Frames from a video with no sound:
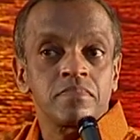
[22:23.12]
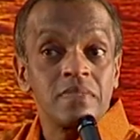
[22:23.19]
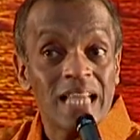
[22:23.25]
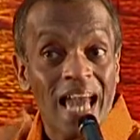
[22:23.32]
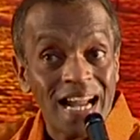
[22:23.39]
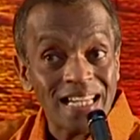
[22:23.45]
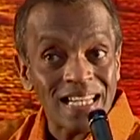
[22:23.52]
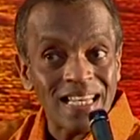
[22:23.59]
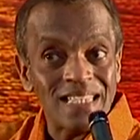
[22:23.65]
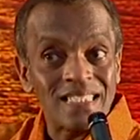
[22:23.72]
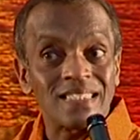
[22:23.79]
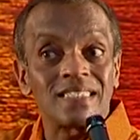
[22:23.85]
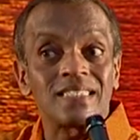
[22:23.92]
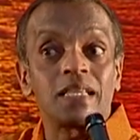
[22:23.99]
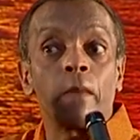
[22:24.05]
That
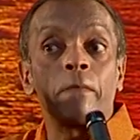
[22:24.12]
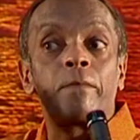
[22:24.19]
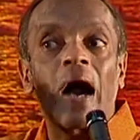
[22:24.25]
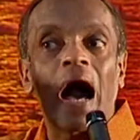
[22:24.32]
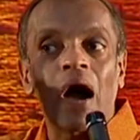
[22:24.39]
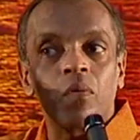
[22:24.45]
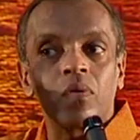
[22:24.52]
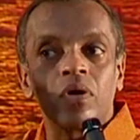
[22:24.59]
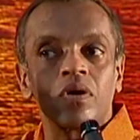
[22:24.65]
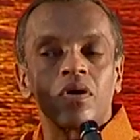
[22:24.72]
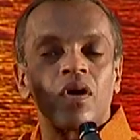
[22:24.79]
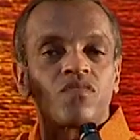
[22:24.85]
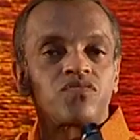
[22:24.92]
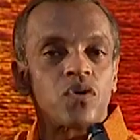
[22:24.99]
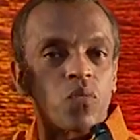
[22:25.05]
is the power
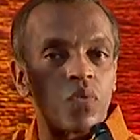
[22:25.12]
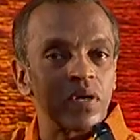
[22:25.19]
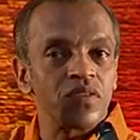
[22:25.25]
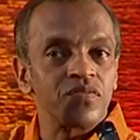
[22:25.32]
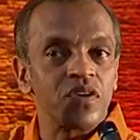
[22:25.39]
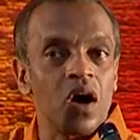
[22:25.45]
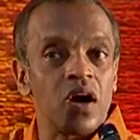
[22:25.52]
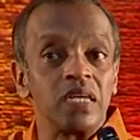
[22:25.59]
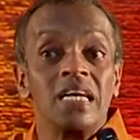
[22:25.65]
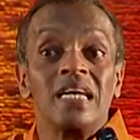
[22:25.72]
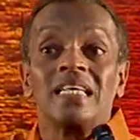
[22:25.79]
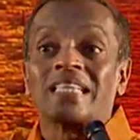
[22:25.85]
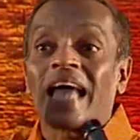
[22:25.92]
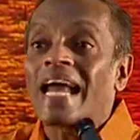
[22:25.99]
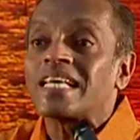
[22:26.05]
of the word of God.
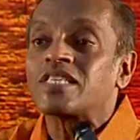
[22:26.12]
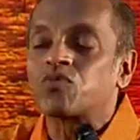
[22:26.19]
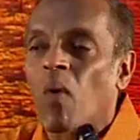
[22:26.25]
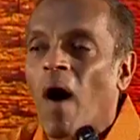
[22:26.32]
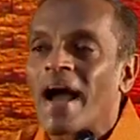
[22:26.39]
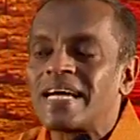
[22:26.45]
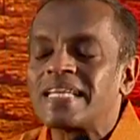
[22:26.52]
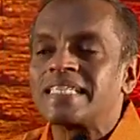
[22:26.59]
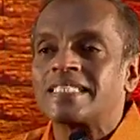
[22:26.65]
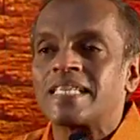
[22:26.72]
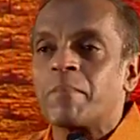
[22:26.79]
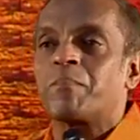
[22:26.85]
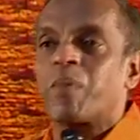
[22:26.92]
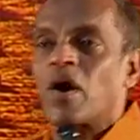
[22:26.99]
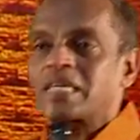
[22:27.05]
That is why it is
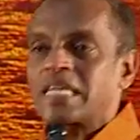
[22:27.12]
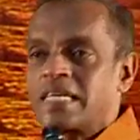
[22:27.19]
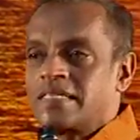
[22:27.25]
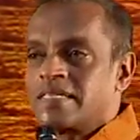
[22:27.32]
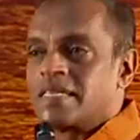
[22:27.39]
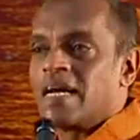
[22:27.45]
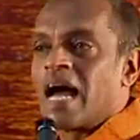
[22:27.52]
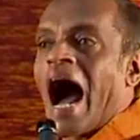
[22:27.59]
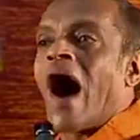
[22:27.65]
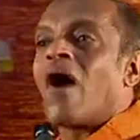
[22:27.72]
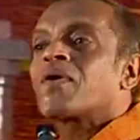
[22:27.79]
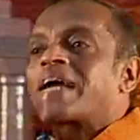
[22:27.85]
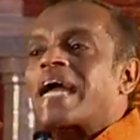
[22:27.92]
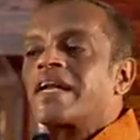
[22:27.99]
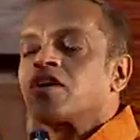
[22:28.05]
important.
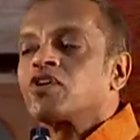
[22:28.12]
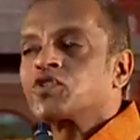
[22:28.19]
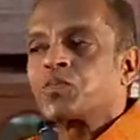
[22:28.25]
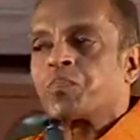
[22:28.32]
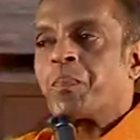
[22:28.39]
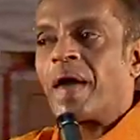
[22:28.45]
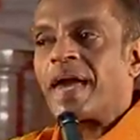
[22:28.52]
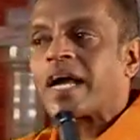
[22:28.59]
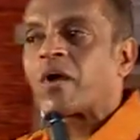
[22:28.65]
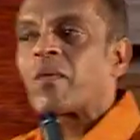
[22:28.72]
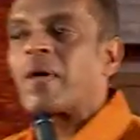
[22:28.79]
How can you speak